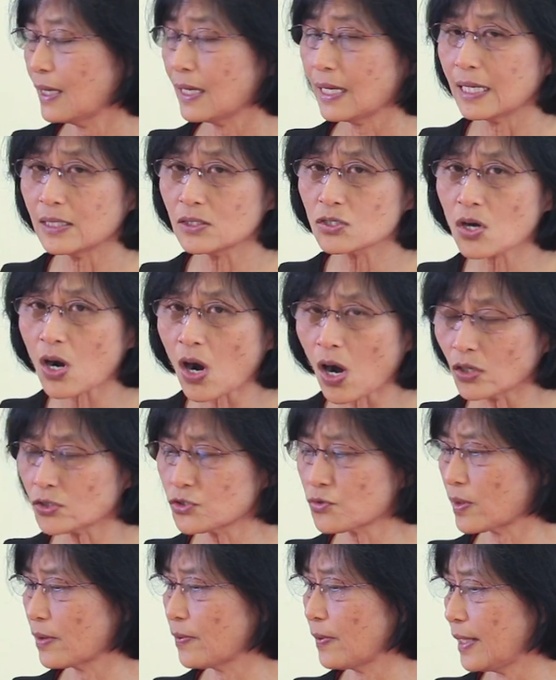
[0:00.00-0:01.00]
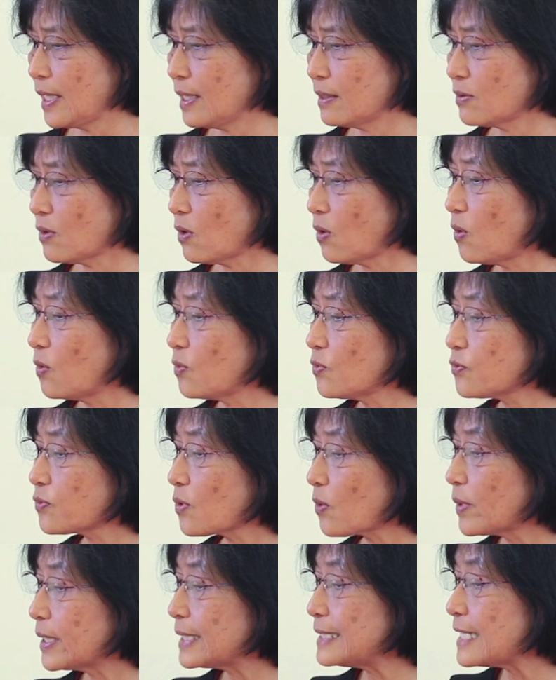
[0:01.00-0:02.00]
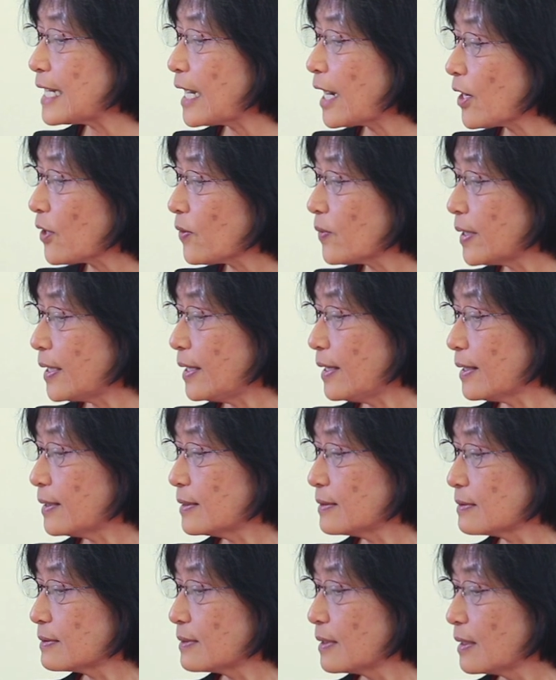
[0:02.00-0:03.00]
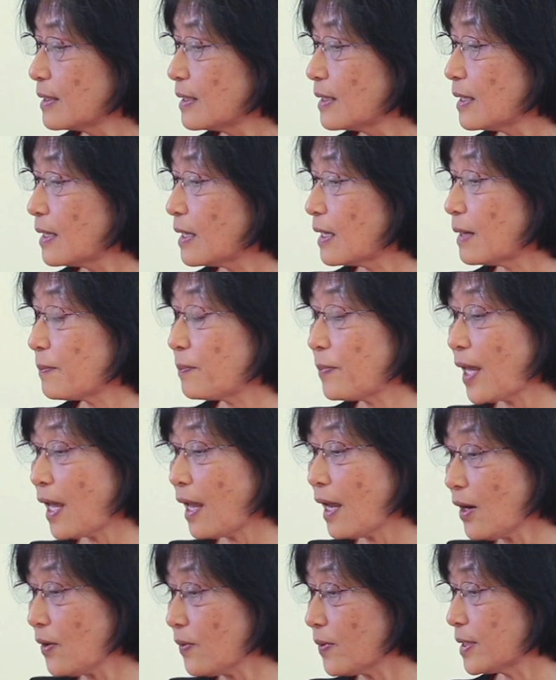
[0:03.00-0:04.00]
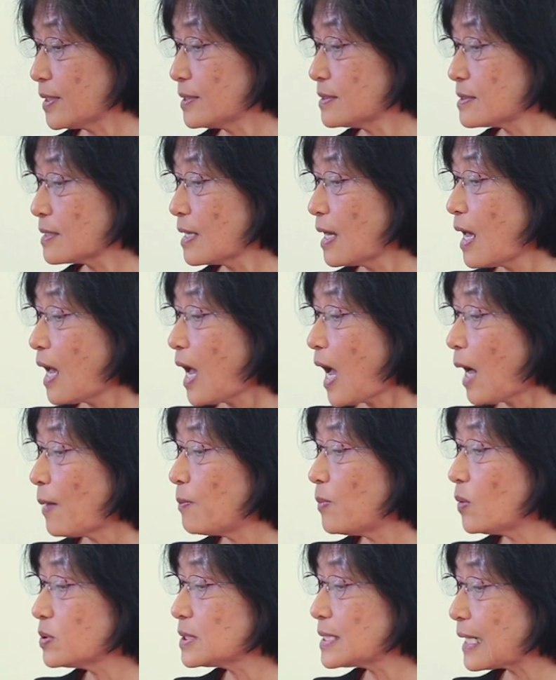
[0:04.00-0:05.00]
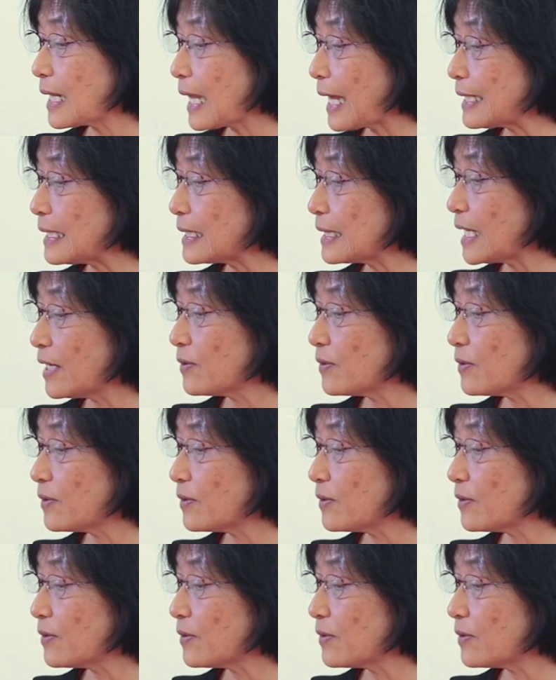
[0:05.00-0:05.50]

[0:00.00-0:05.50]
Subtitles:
In contrary, authoritarian parents are most likely